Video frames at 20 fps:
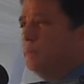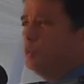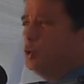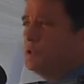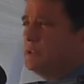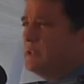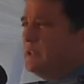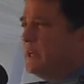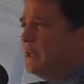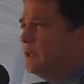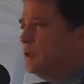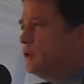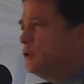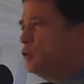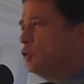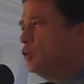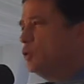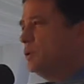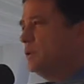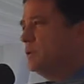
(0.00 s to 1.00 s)
more standard
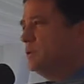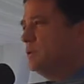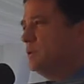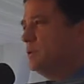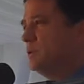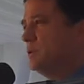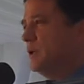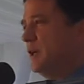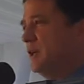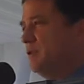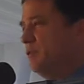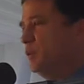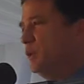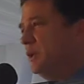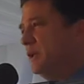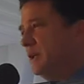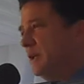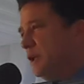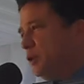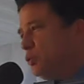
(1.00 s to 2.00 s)
stores and if we
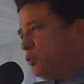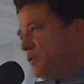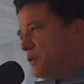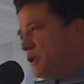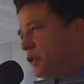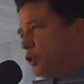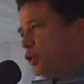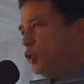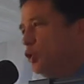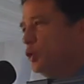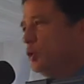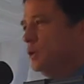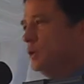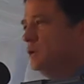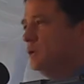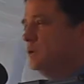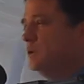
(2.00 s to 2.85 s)
can get over the hurdle